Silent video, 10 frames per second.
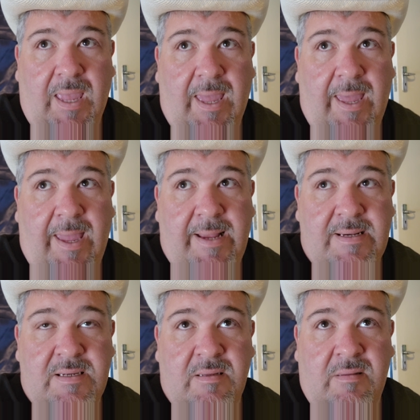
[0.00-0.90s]

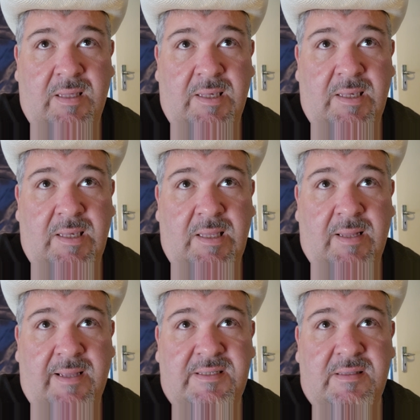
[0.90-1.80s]
And the
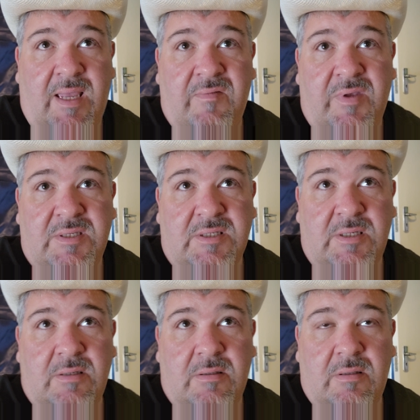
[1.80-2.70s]
90-day
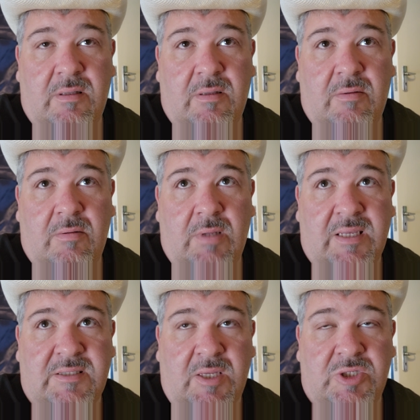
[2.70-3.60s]
visa
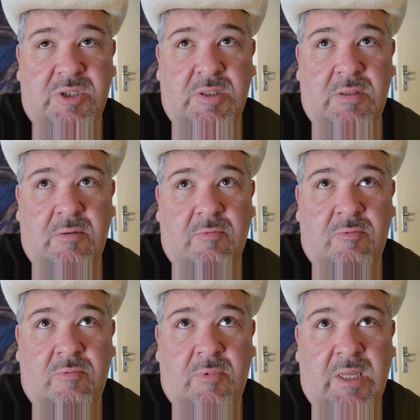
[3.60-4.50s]
extension
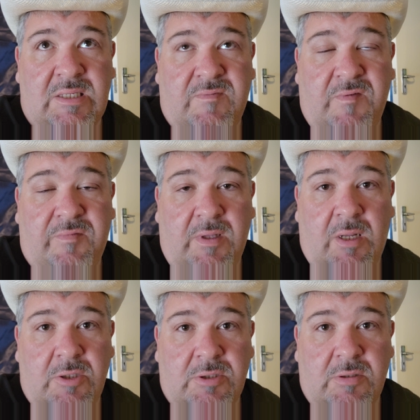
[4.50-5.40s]
is
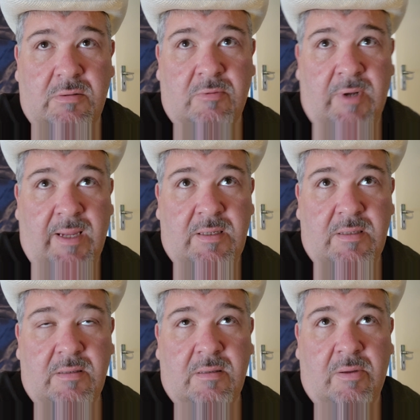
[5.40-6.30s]
1,500 Rand,
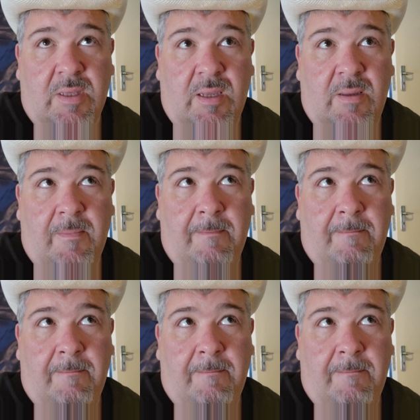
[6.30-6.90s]
okay?